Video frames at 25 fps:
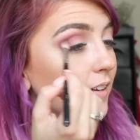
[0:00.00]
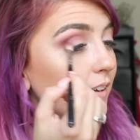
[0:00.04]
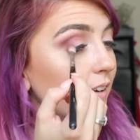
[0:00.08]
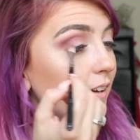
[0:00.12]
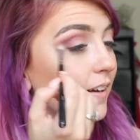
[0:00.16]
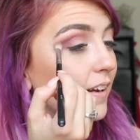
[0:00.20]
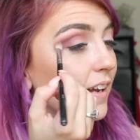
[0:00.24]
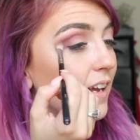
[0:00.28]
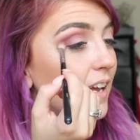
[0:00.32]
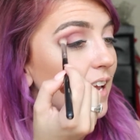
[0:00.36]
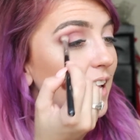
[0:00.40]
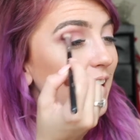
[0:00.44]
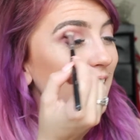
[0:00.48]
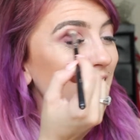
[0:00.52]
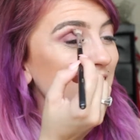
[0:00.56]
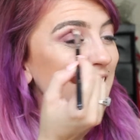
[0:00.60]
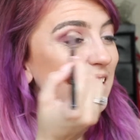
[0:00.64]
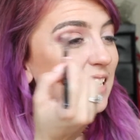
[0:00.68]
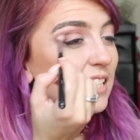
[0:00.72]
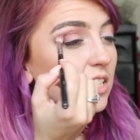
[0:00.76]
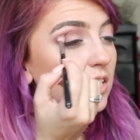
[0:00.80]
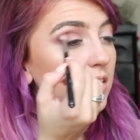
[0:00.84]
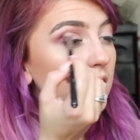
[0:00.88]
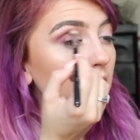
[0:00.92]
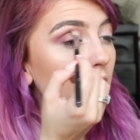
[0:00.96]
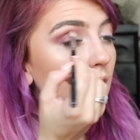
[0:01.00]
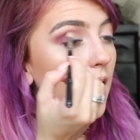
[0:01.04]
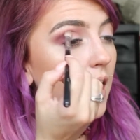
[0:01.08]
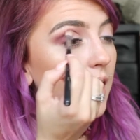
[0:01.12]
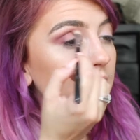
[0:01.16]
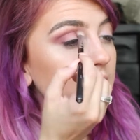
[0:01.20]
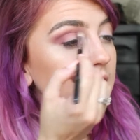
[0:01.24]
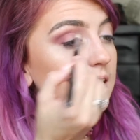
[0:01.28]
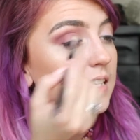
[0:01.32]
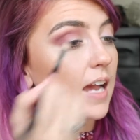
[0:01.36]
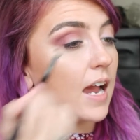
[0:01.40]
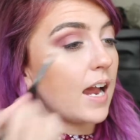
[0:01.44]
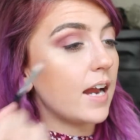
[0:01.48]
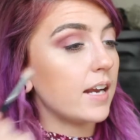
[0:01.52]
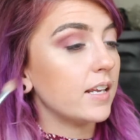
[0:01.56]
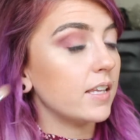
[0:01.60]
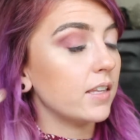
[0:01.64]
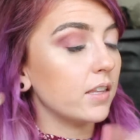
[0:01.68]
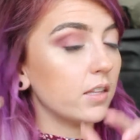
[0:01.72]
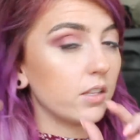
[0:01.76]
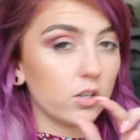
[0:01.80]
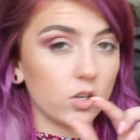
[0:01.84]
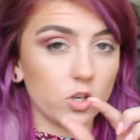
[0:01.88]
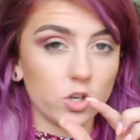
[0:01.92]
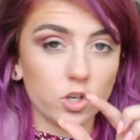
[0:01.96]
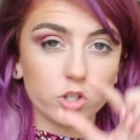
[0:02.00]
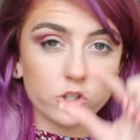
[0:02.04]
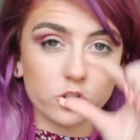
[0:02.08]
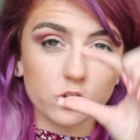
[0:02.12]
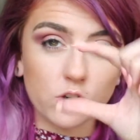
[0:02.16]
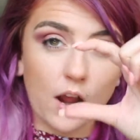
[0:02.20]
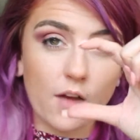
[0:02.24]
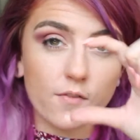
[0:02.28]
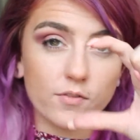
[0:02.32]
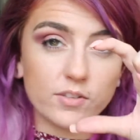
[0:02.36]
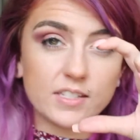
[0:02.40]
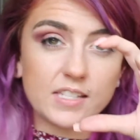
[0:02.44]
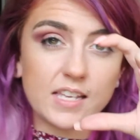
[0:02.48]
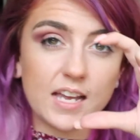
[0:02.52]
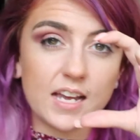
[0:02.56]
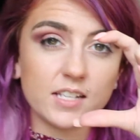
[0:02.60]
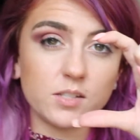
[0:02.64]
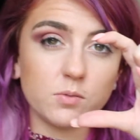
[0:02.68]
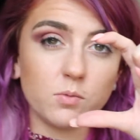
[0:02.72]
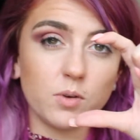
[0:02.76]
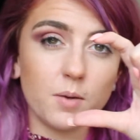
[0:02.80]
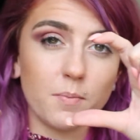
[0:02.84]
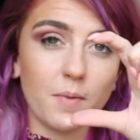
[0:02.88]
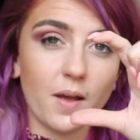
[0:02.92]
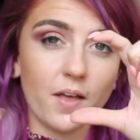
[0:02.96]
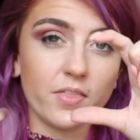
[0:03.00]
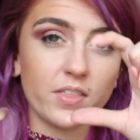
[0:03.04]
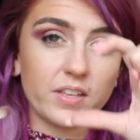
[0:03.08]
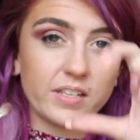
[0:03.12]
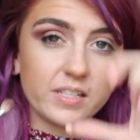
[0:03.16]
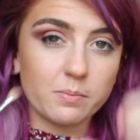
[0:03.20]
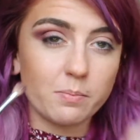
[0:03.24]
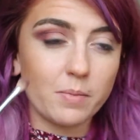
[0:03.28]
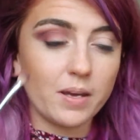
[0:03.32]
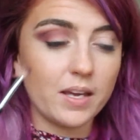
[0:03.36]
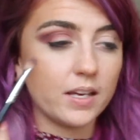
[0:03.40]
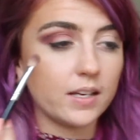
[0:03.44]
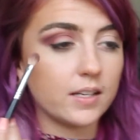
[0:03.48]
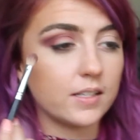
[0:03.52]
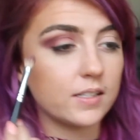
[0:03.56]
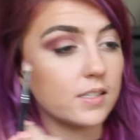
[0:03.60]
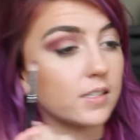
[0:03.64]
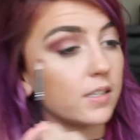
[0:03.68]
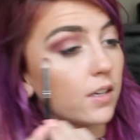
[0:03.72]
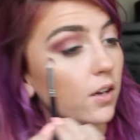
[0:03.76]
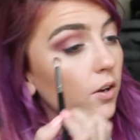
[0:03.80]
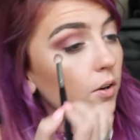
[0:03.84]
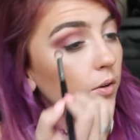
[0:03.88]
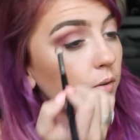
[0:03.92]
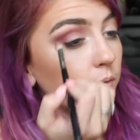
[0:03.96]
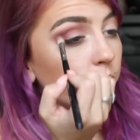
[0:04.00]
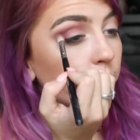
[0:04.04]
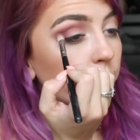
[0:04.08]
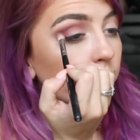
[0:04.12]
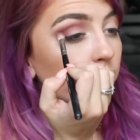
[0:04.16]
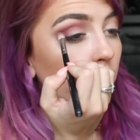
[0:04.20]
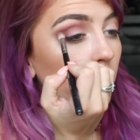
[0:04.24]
Because I just got a tiny little travel size one about this big, so